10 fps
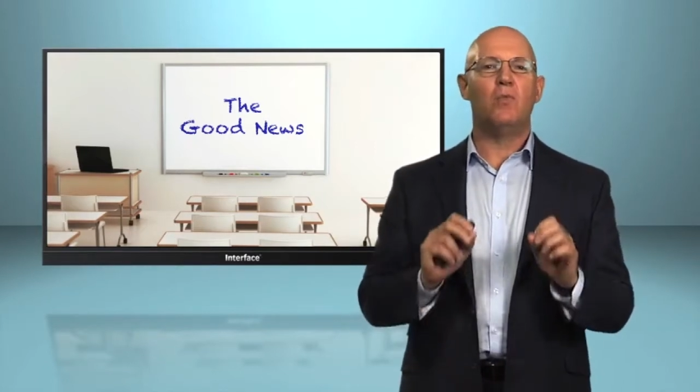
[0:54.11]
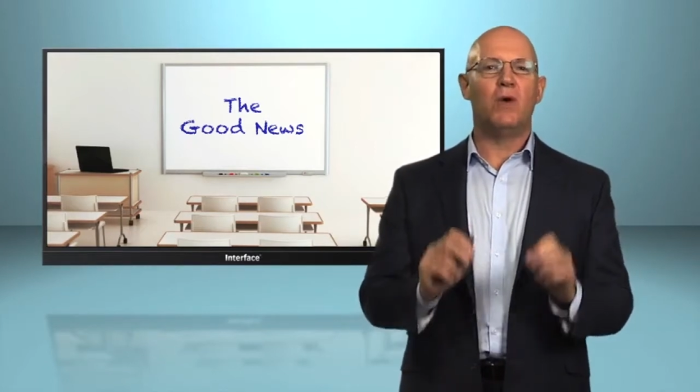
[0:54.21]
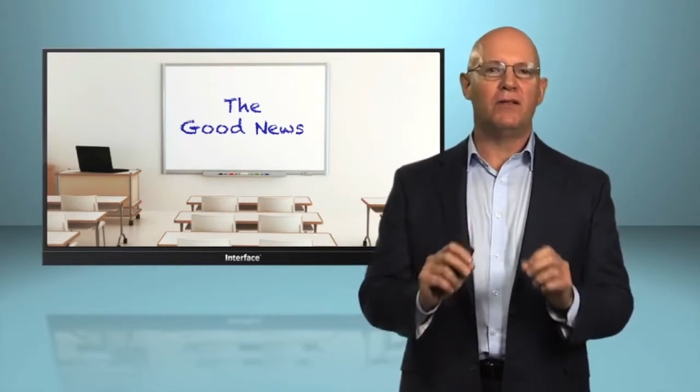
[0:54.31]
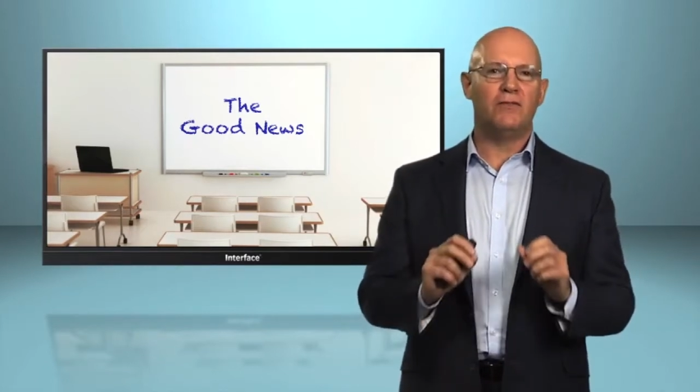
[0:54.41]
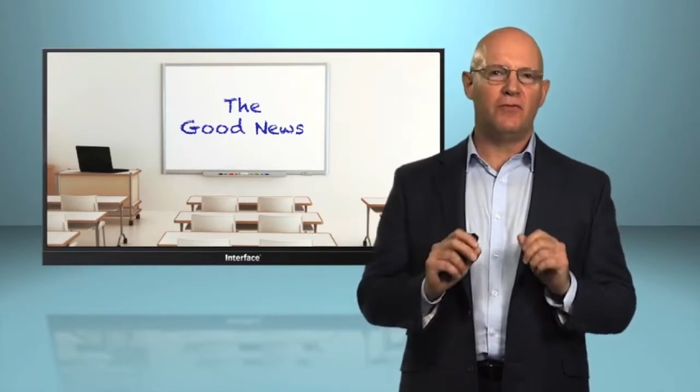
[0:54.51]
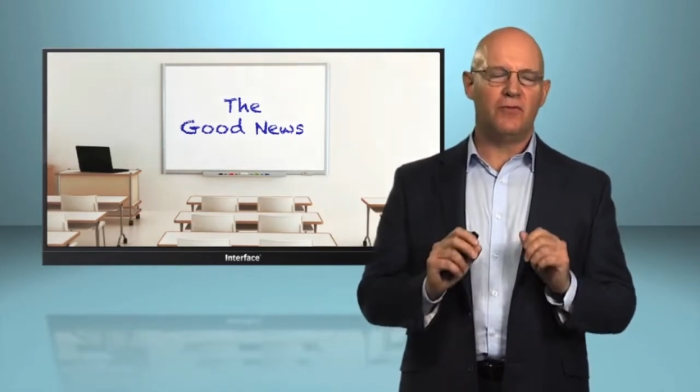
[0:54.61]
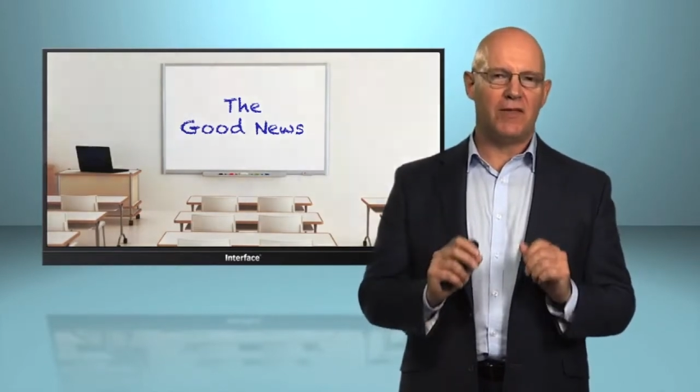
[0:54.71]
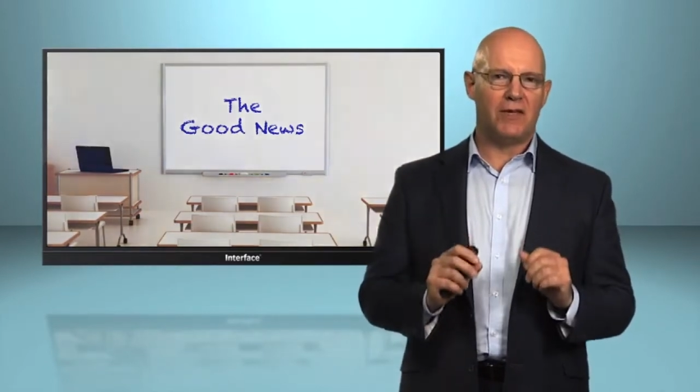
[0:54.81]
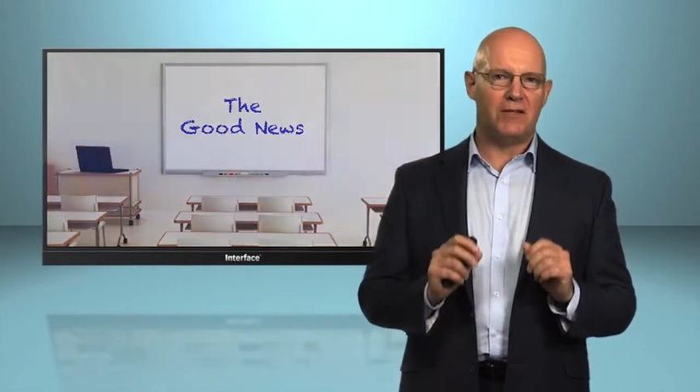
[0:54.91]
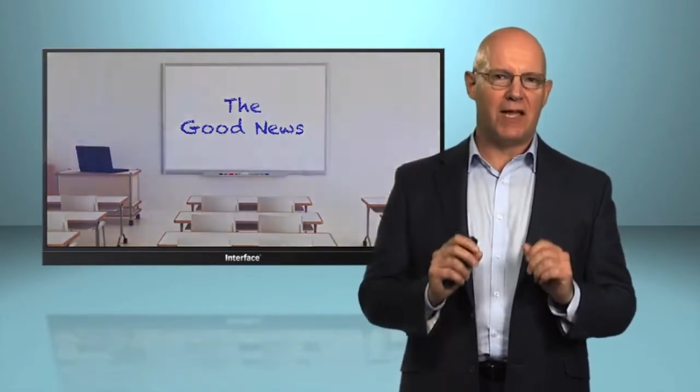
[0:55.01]
wonderful
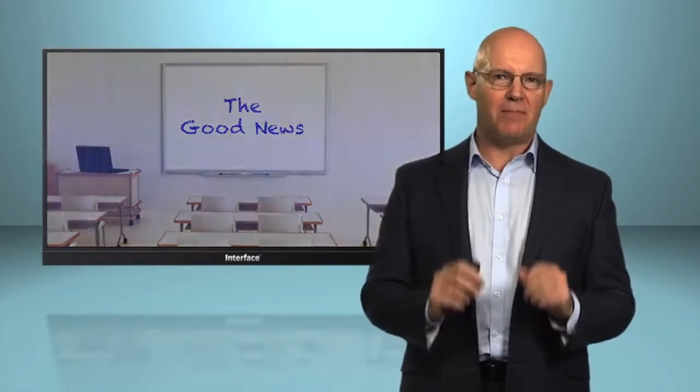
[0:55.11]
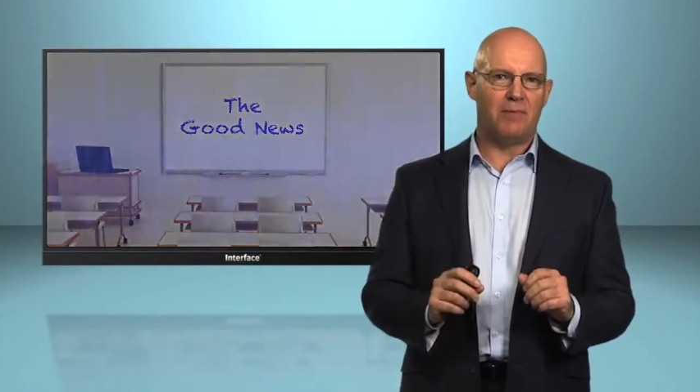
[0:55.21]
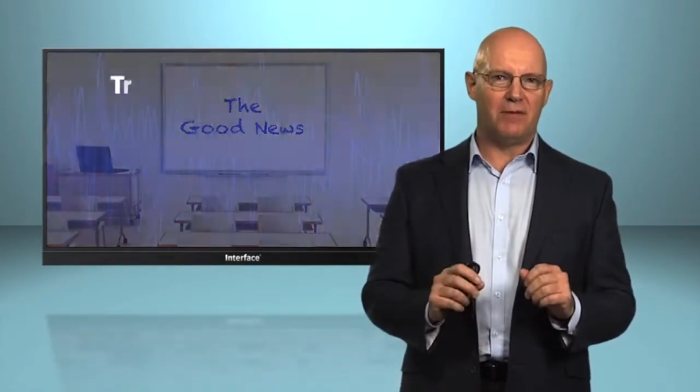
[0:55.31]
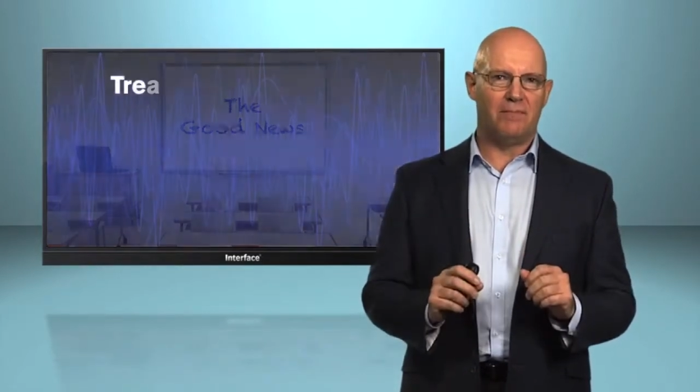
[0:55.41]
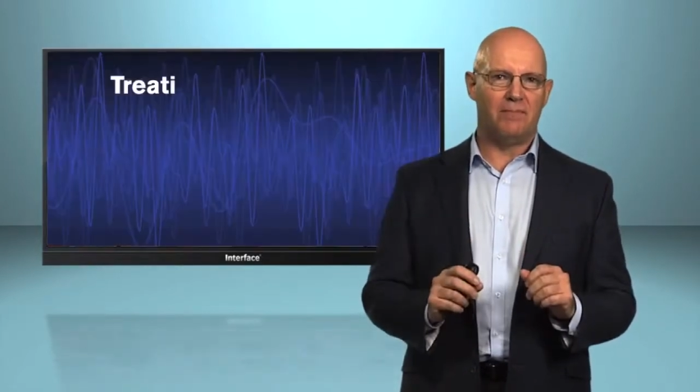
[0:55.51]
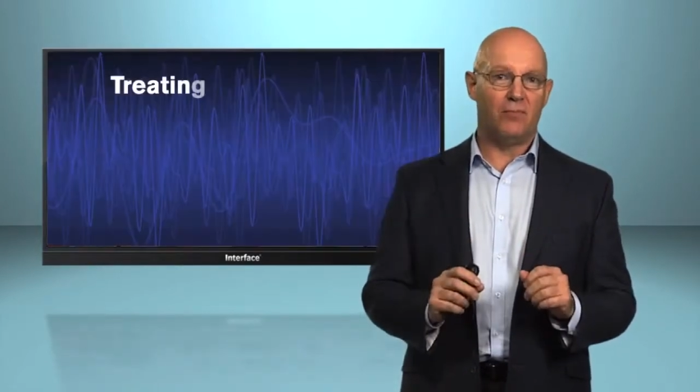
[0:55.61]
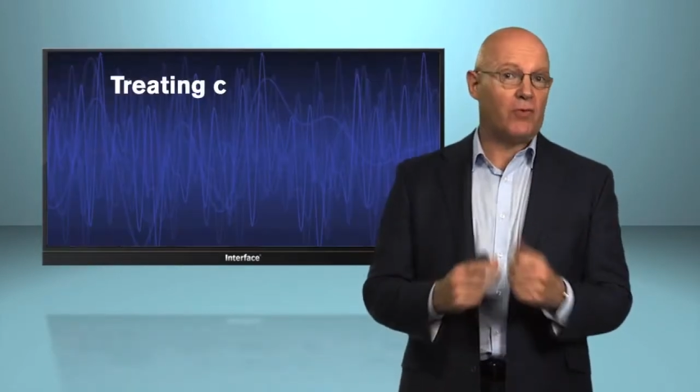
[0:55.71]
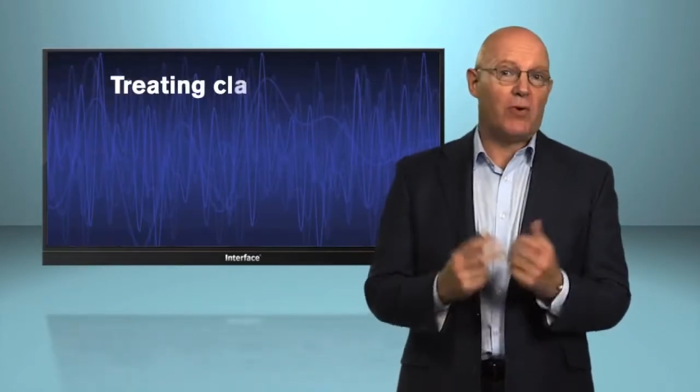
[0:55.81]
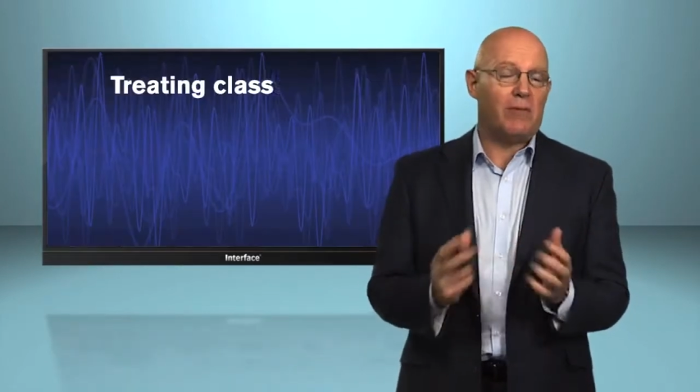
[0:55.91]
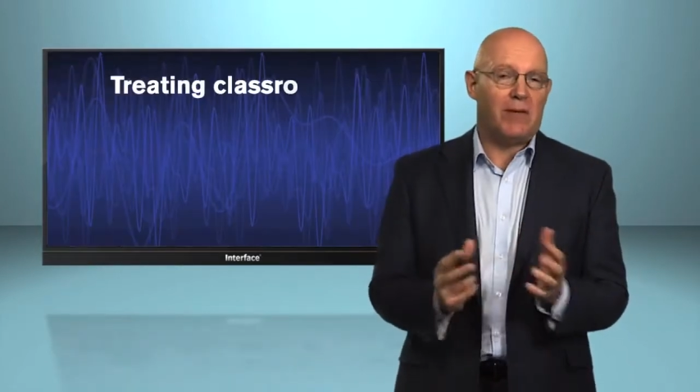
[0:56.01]
things happen.
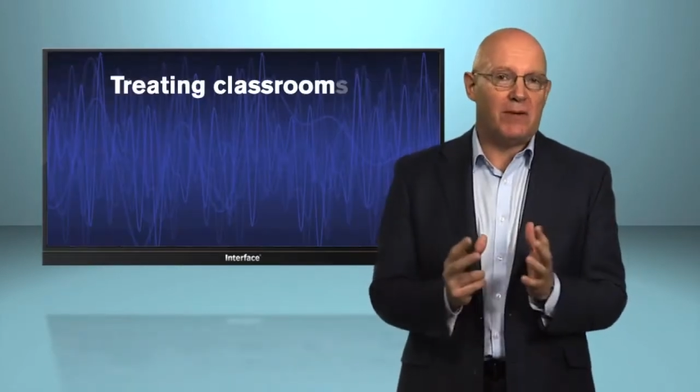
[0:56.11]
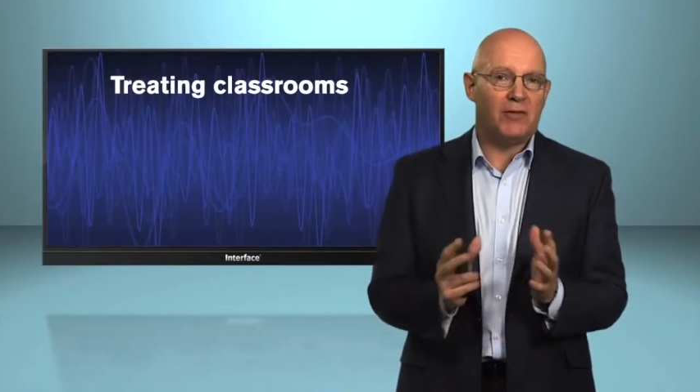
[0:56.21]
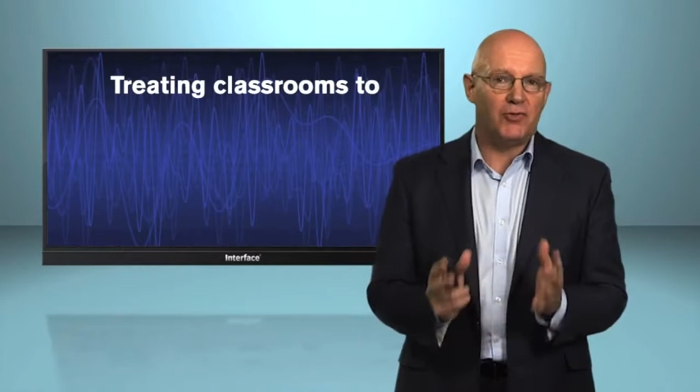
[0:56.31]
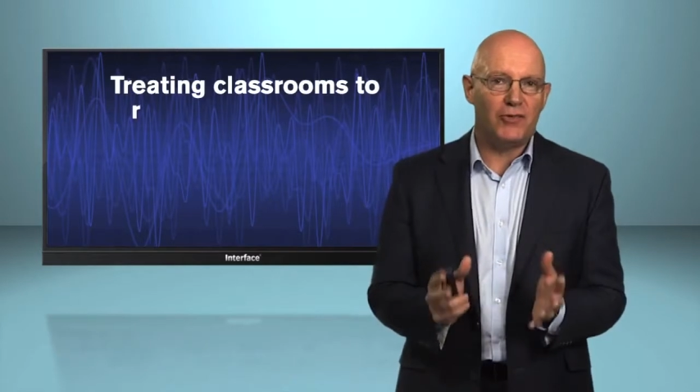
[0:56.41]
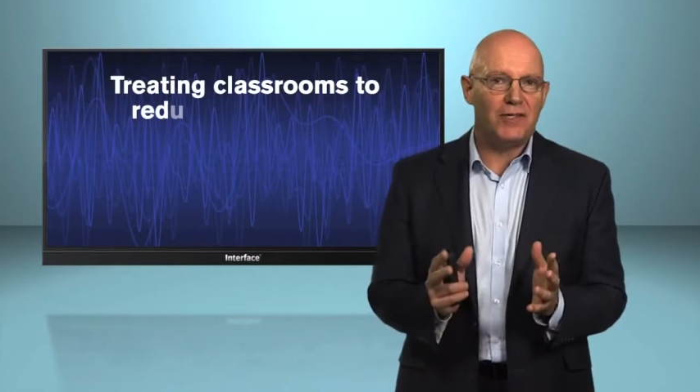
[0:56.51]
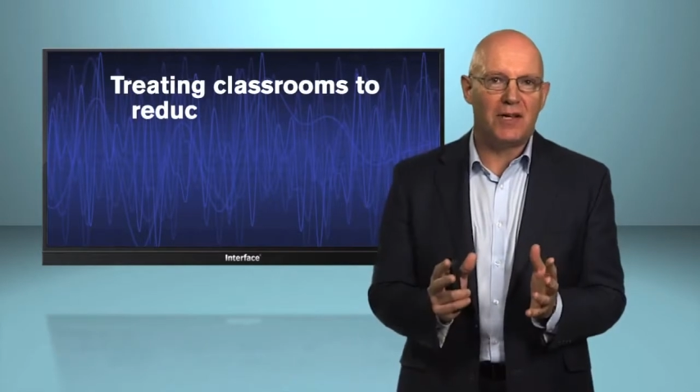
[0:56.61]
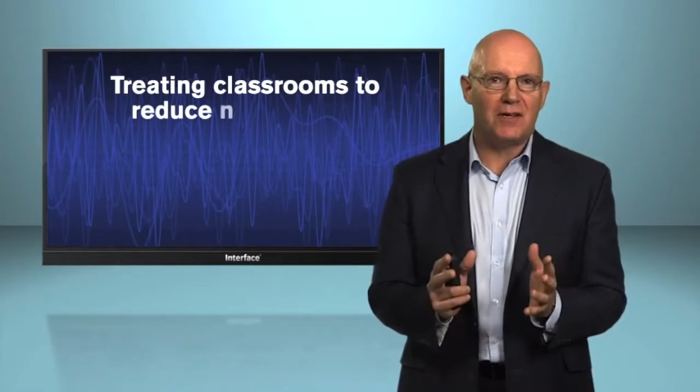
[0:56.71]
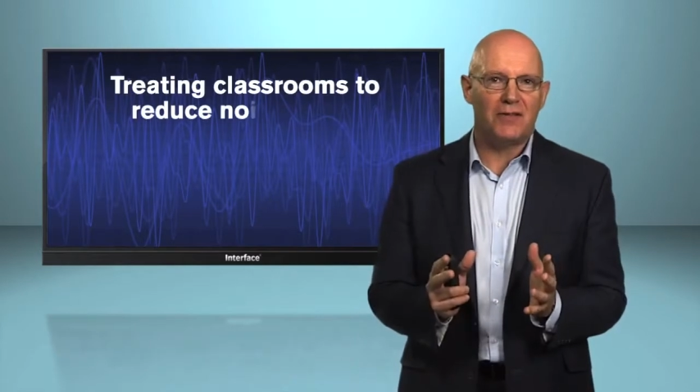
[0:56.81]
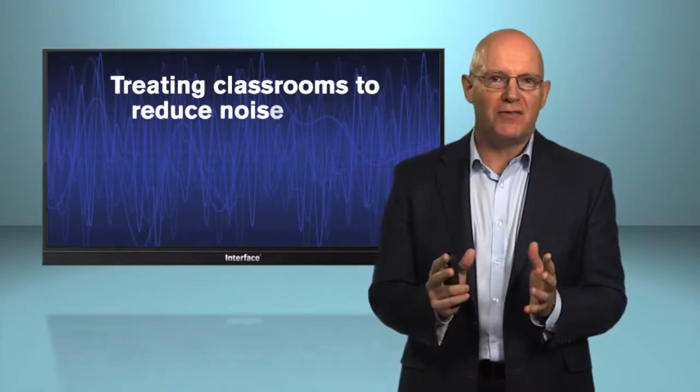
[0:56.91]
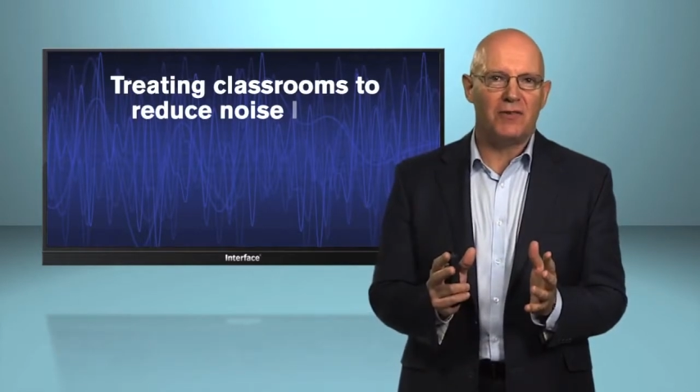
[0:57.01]
What do I mean by treat a
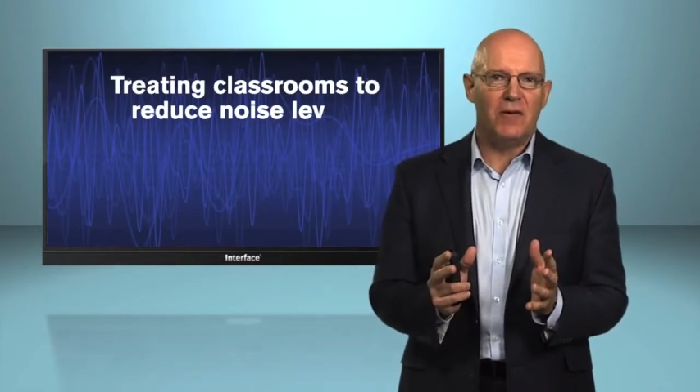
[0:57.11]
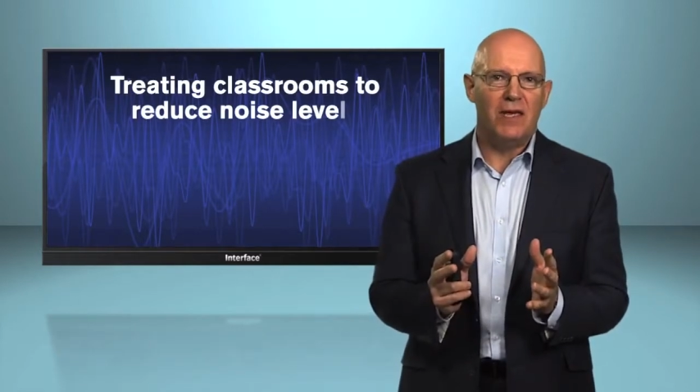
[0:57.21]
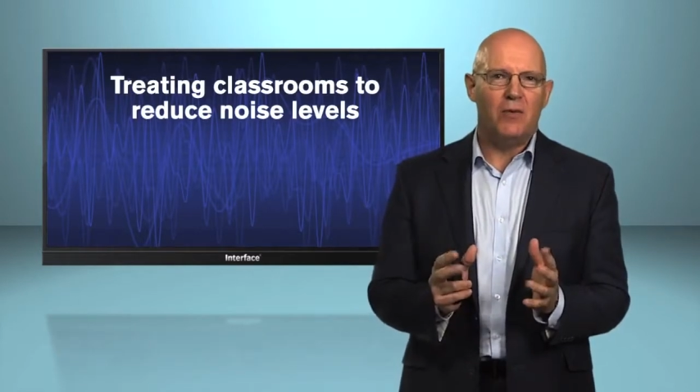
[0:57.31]
classroom?